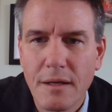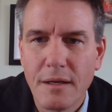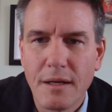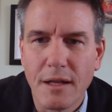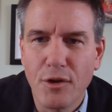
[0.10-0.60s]

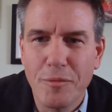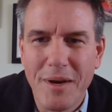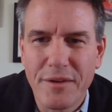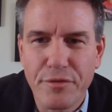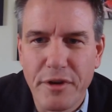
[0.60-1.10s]
Hello,
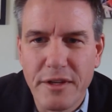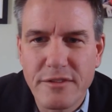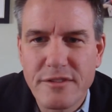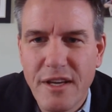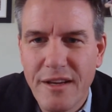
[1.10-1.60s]
my
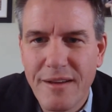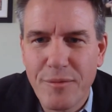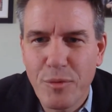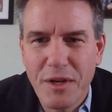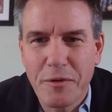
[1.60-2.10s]
friends.
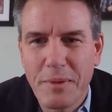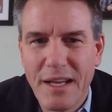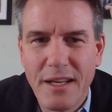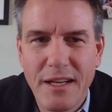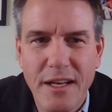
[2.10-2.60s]
We are
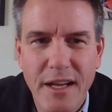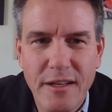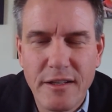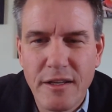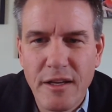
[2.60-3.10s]
beginning
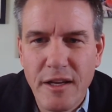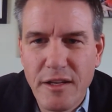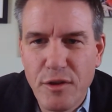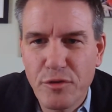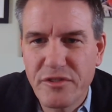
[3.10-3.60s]
a
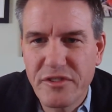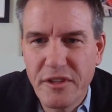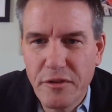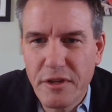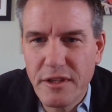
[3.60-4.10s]
new
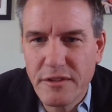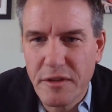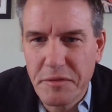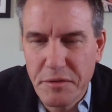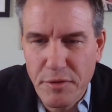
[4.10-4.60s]
series
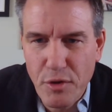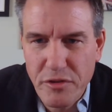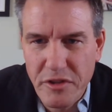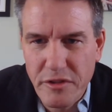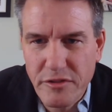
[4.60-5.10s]
of
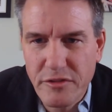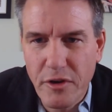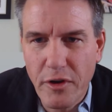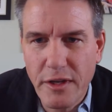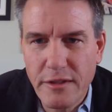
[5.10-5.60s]
devotions
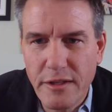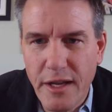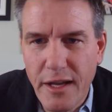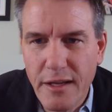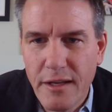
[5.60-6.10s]
starting
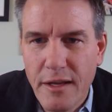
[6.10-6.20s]
today.